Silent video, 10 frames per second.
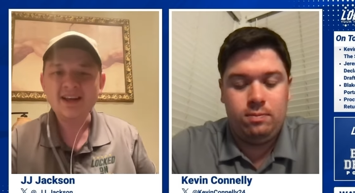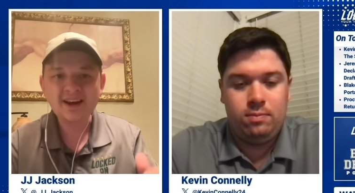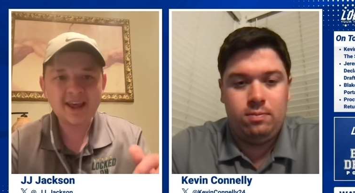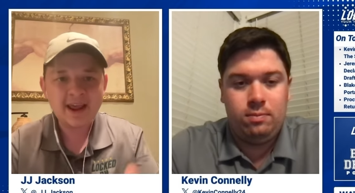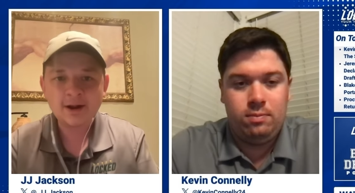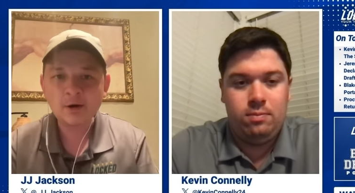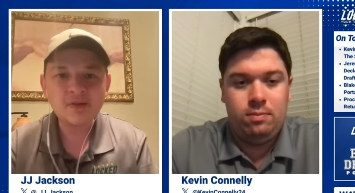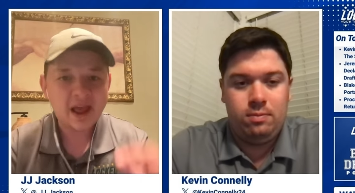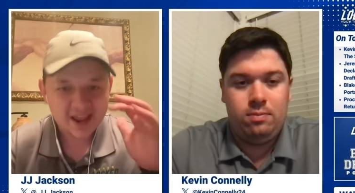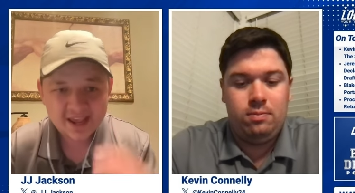Speaker 1: and angle
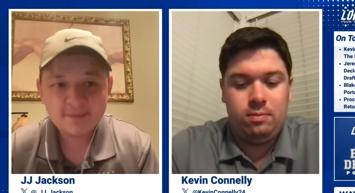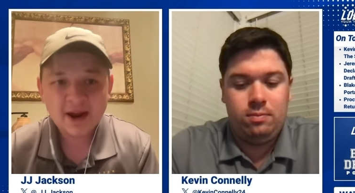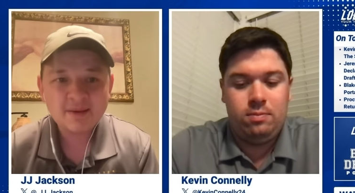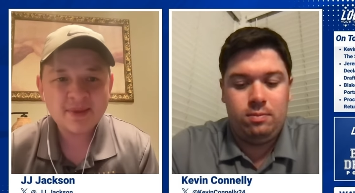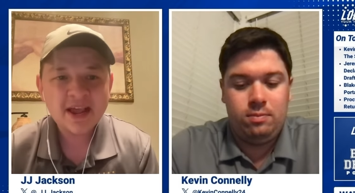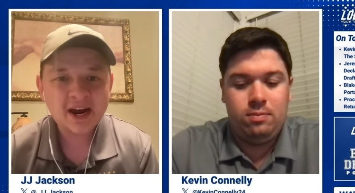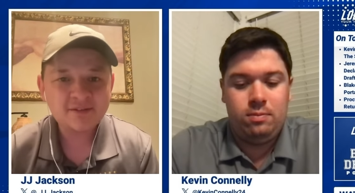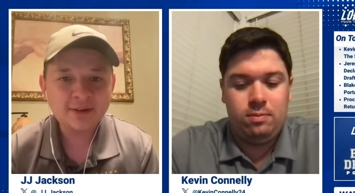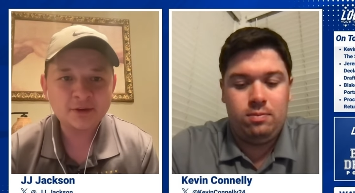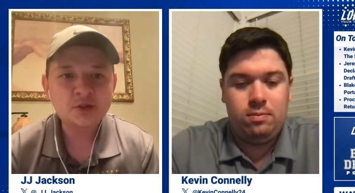that he might be out
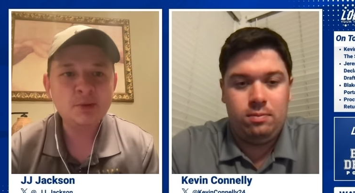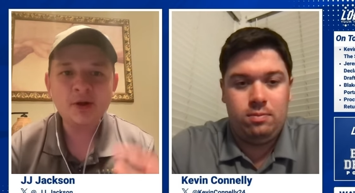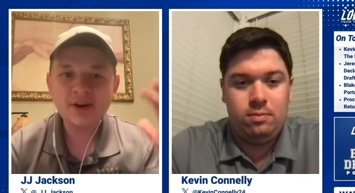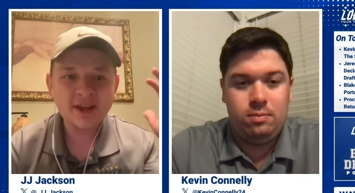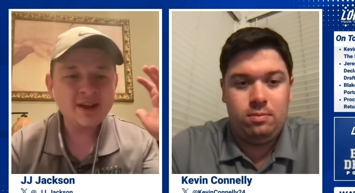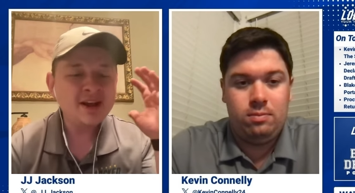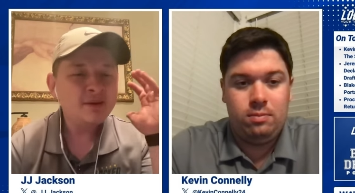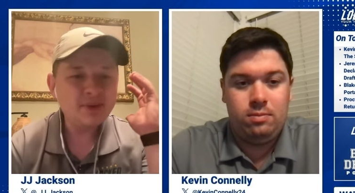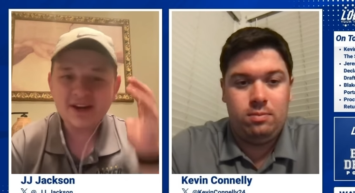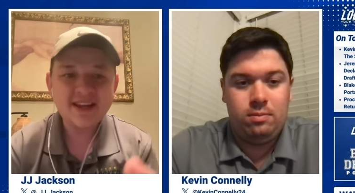of eligibility,
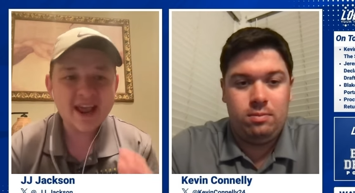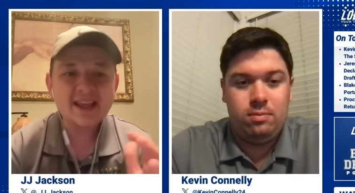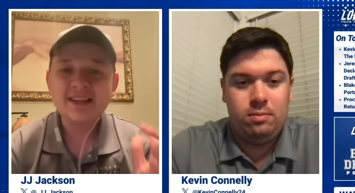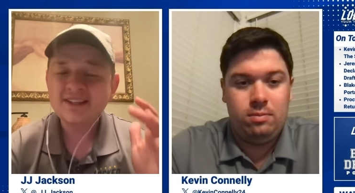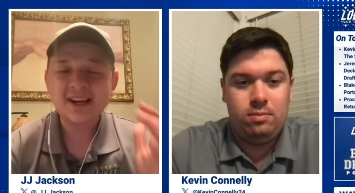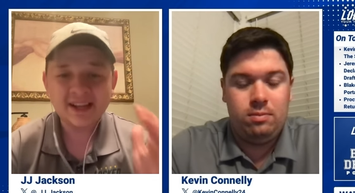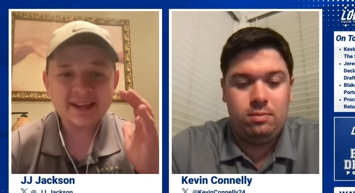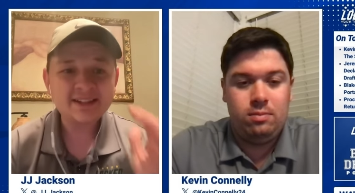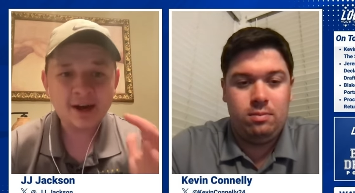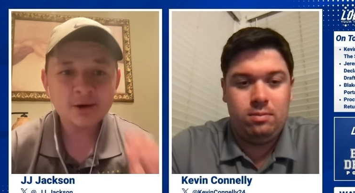but dang, he's going to
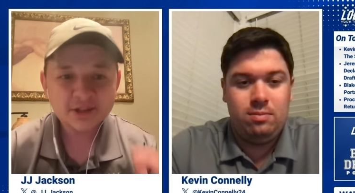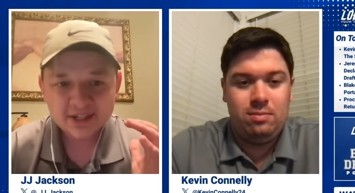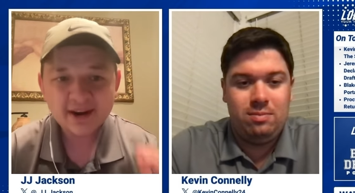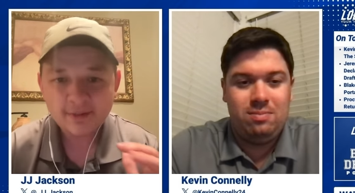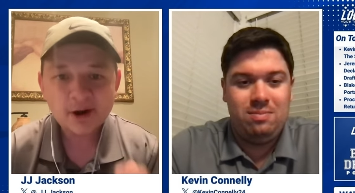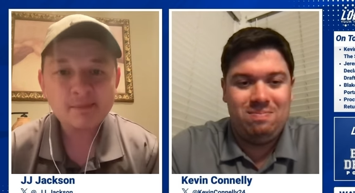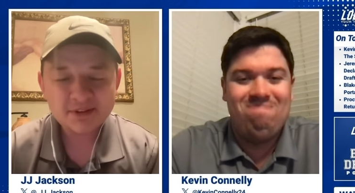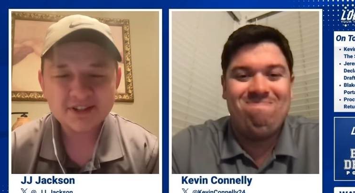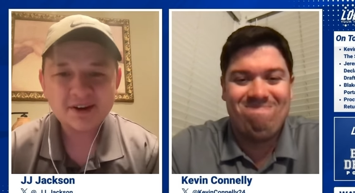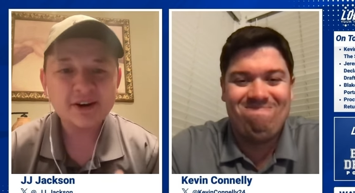get to host another
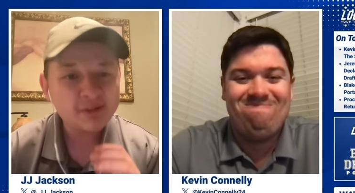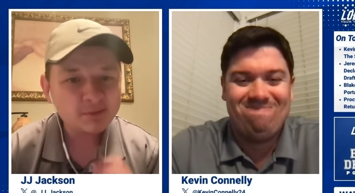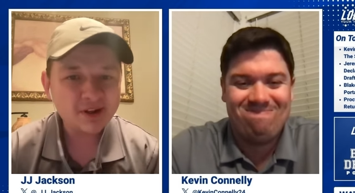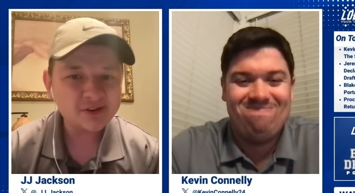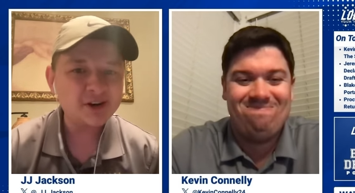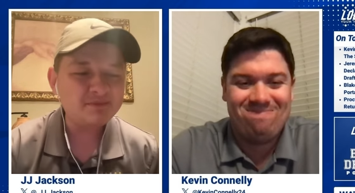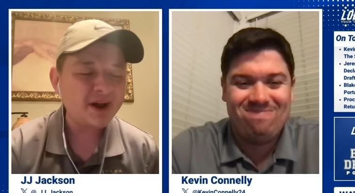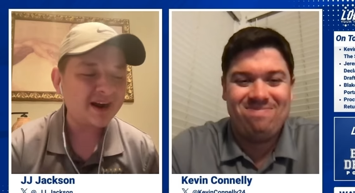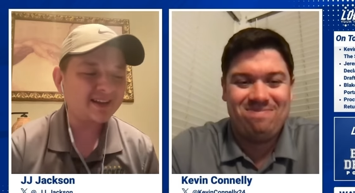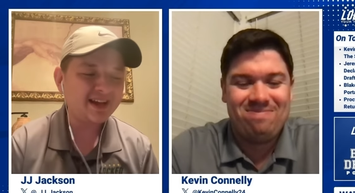episode of the Brotherhood
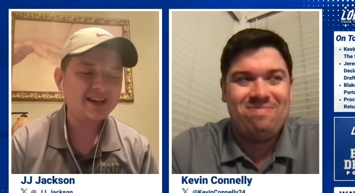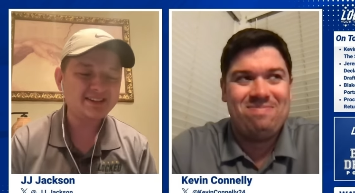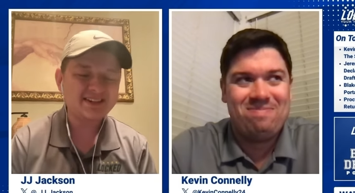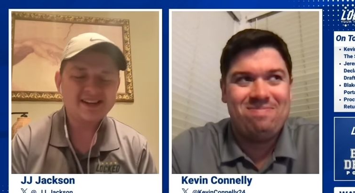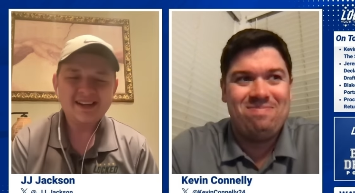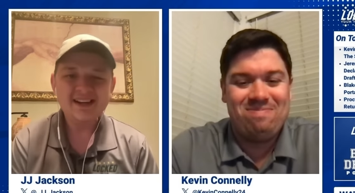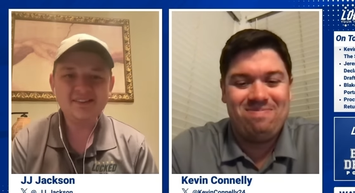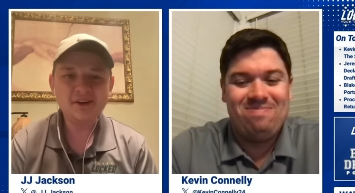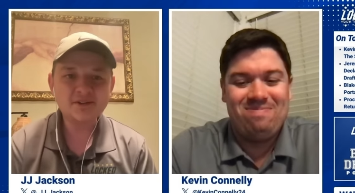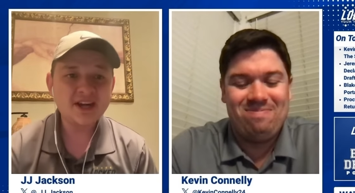podcast.
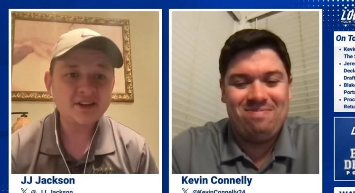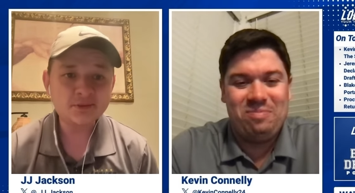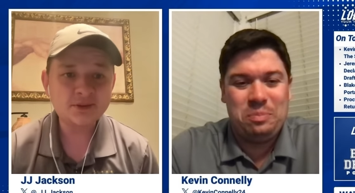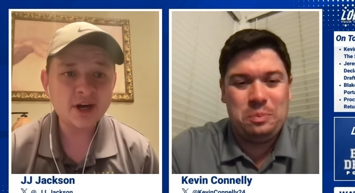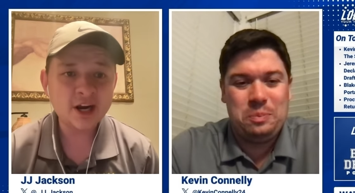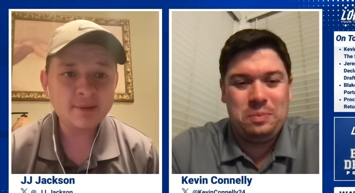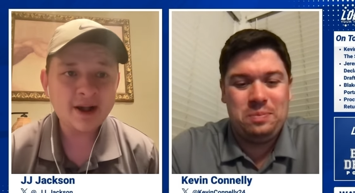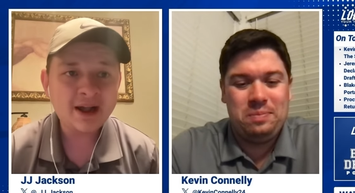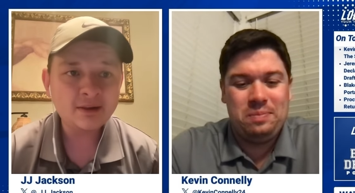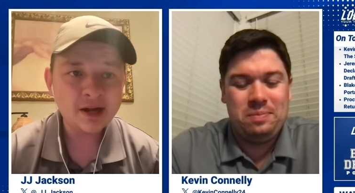And those guys were talking
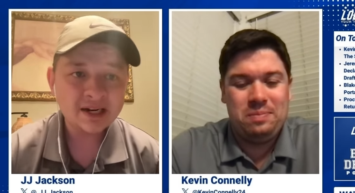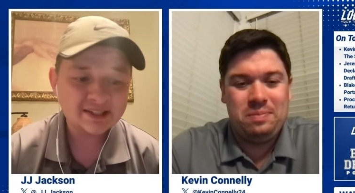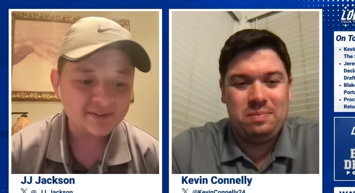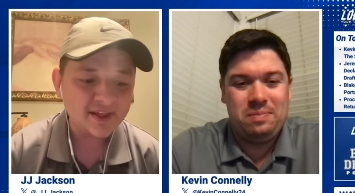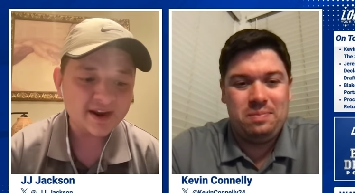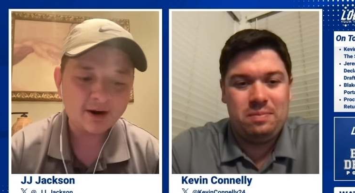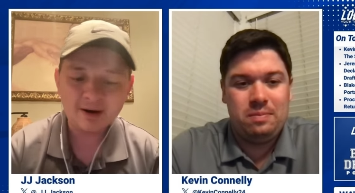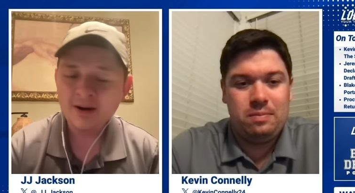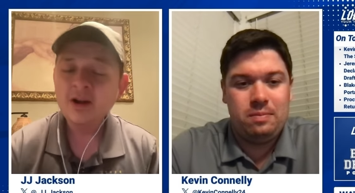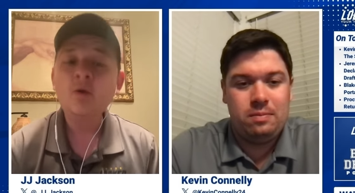about how locked in they
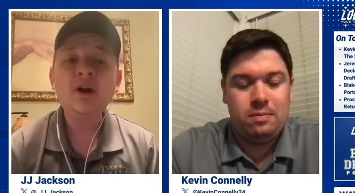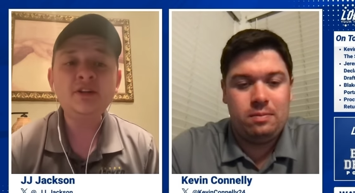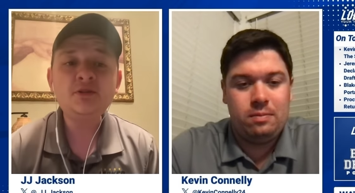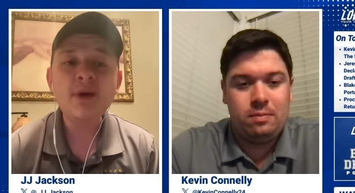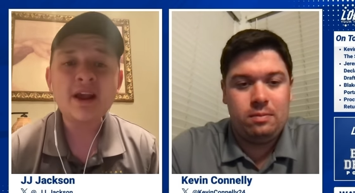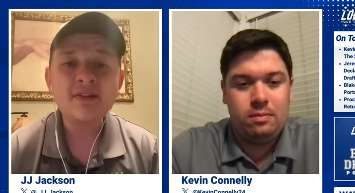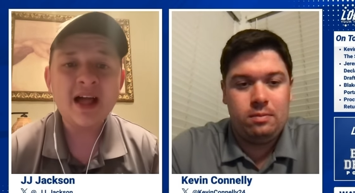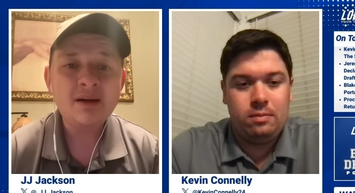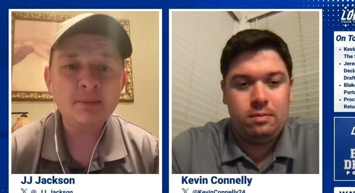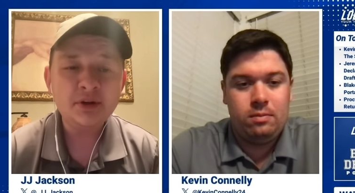are. What did you make of
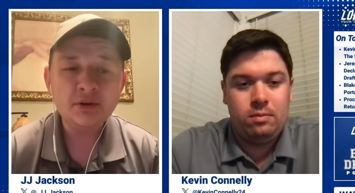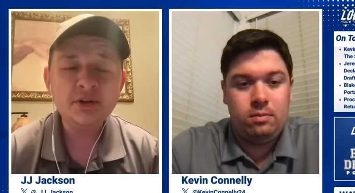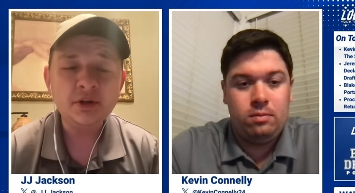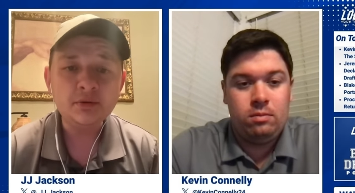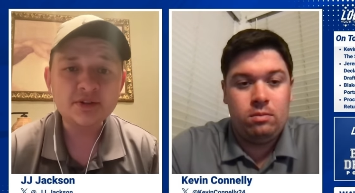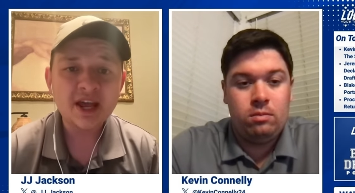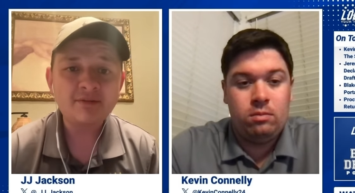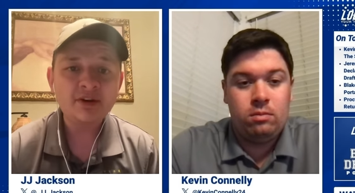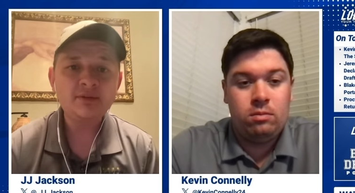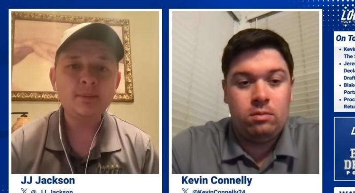that news,
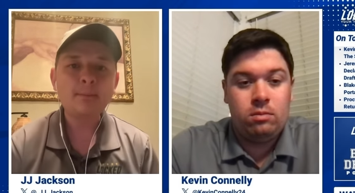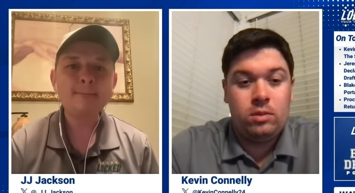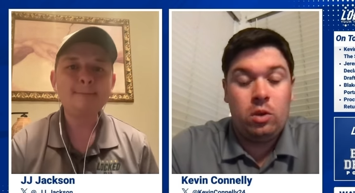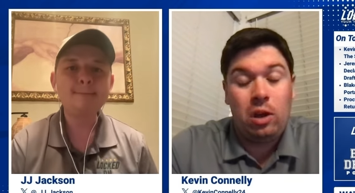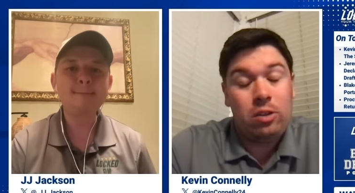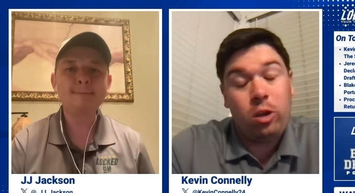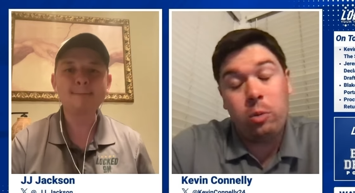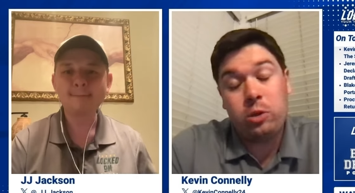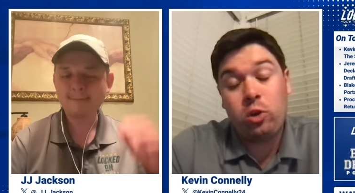Kevin?
Speaker 2: I thought it was